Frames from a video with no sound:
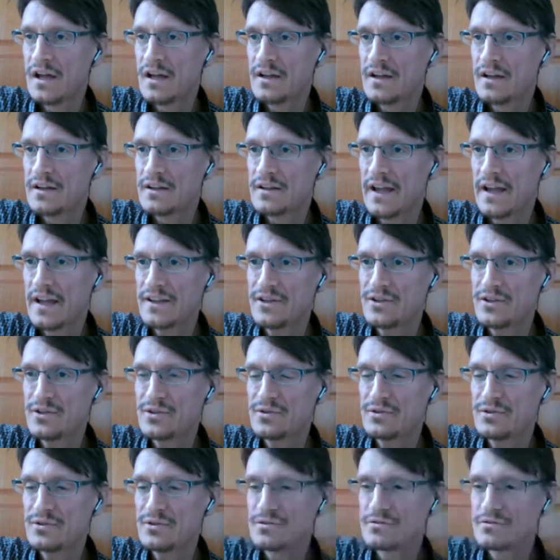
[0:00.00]

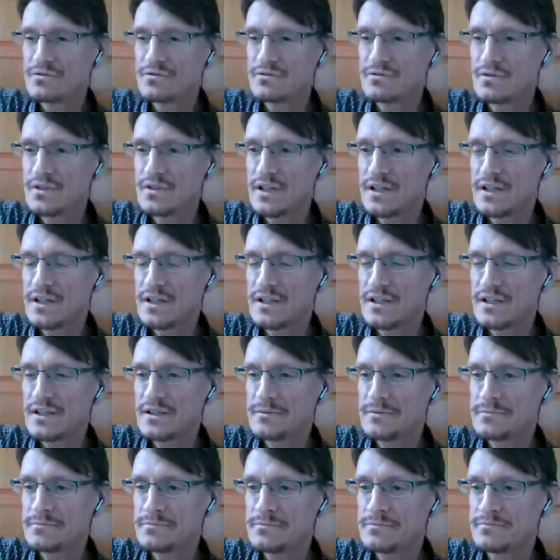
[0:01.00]
you,
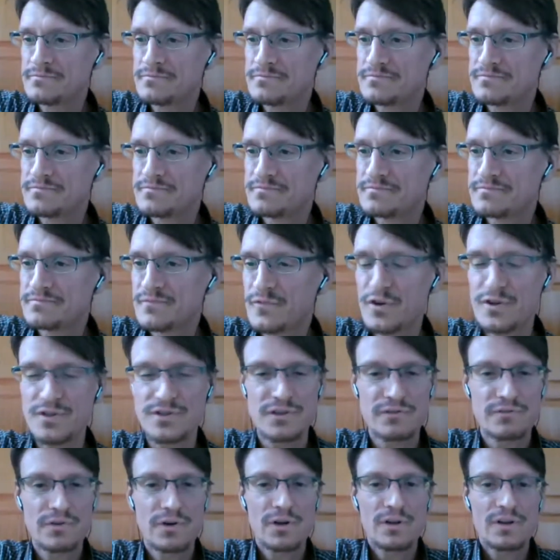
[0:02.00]
first
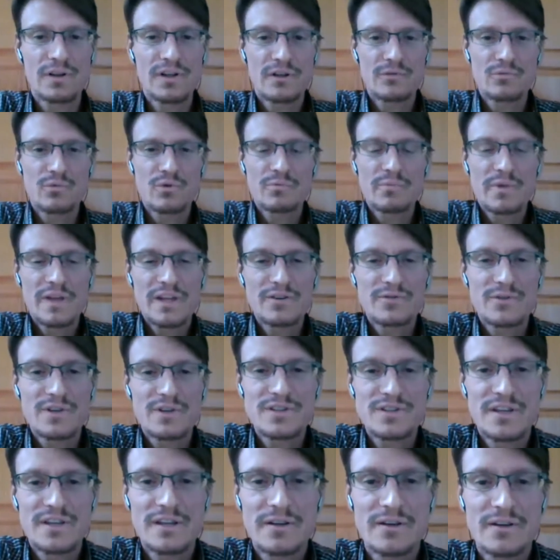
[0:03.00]
of all, it would be
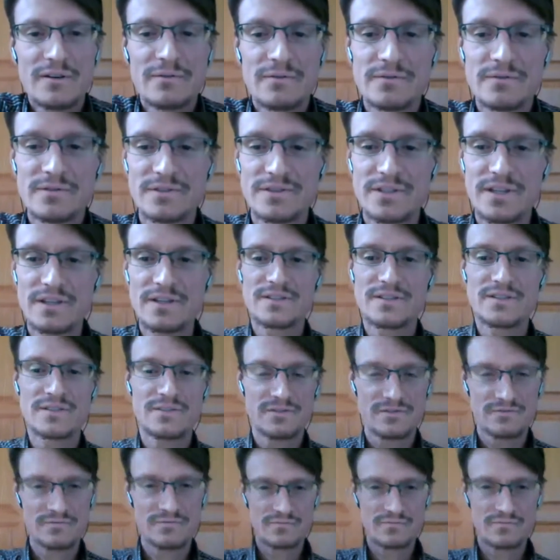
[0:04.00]
interesting,
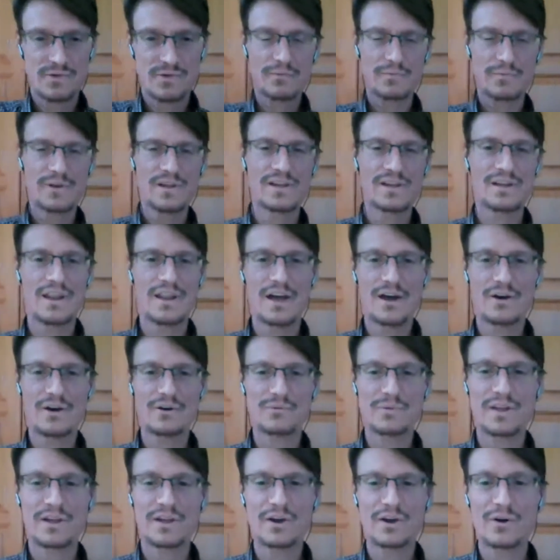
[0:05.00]
since normally now
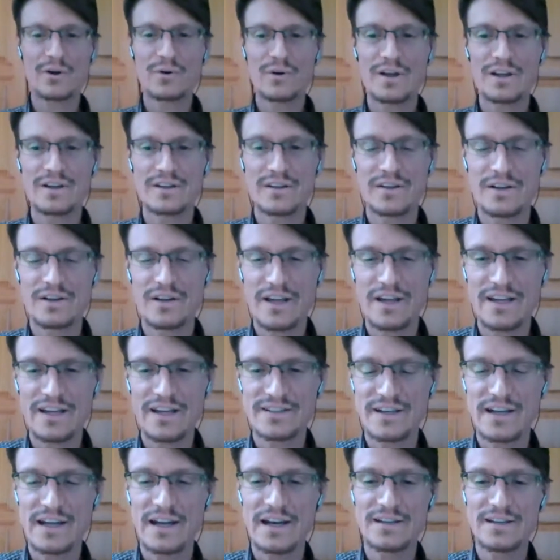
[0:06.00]
we go in the case
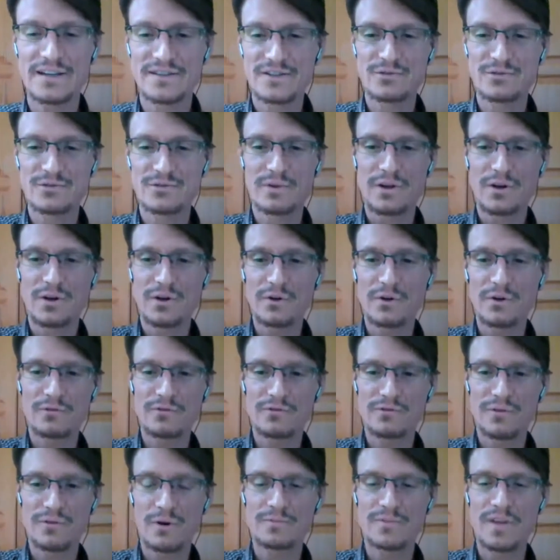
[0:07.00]
analysis, we go
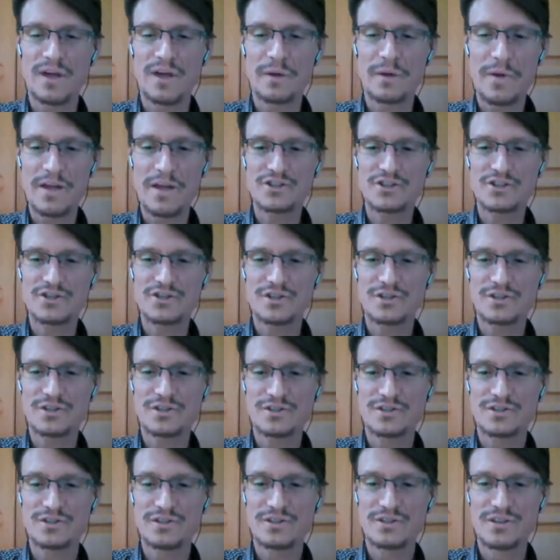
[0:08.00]
from
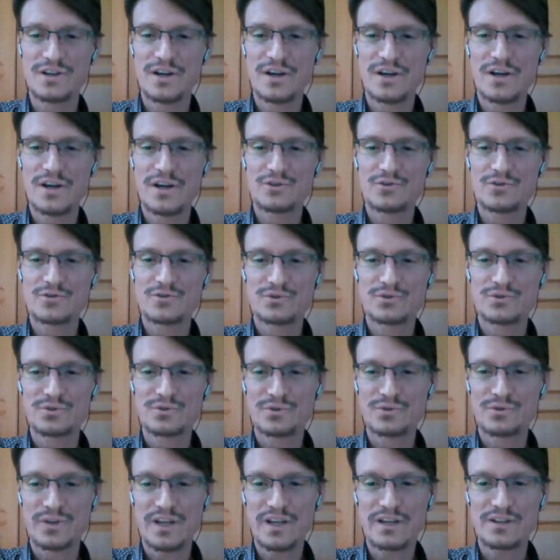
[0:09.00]
dimension
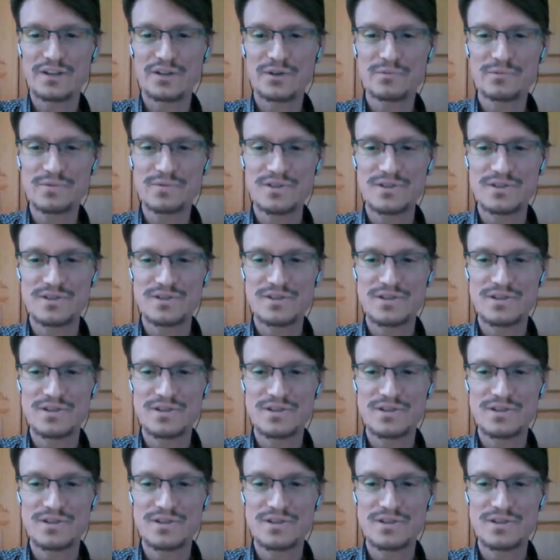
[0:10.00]
to kingdoms.